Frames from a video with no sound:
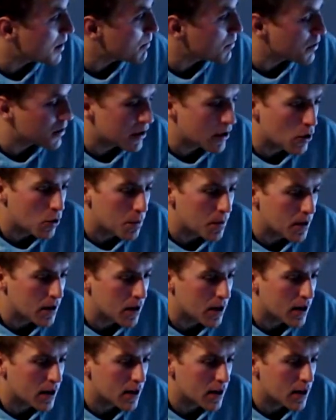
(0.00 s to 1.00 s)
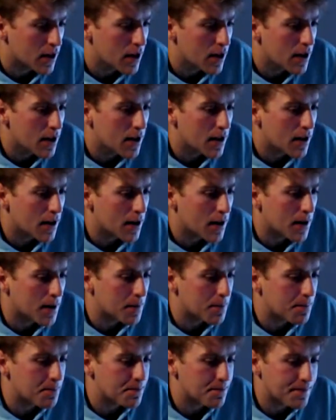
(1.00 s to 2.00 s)
really hoping not.
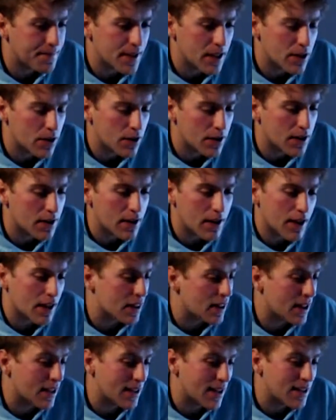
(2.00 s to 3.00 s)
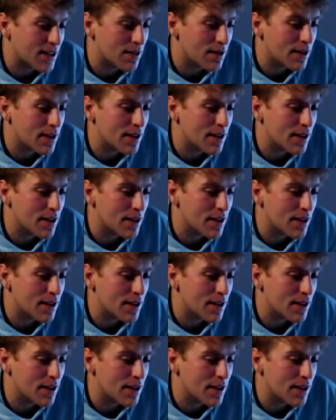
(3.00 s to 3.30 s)
And I think that